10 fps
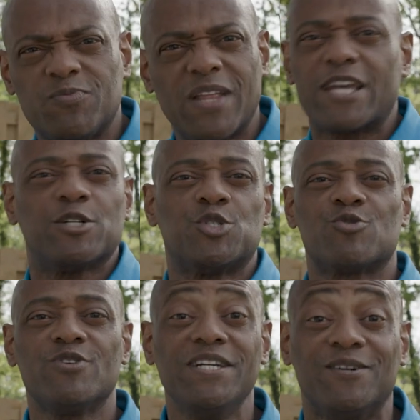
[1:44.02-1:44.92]
like a
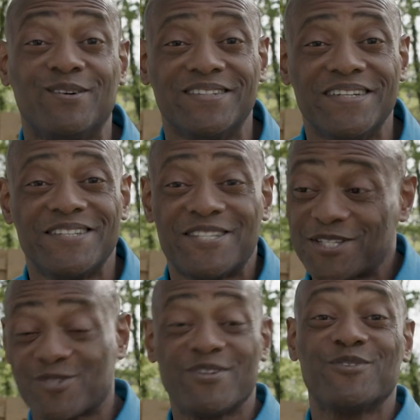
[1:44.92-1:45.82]
drill,
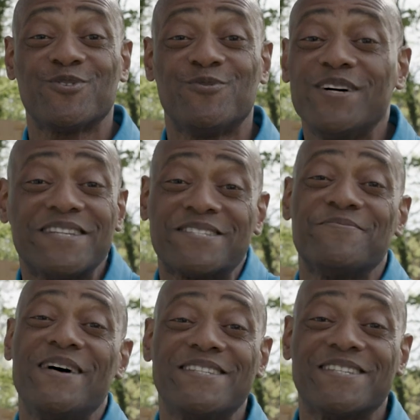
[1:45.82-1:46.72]
just drill through wood. It's
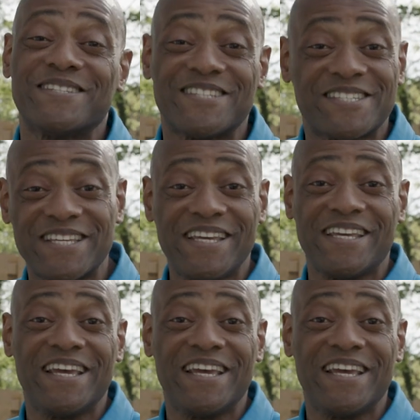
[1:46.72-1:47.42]
amazing to see.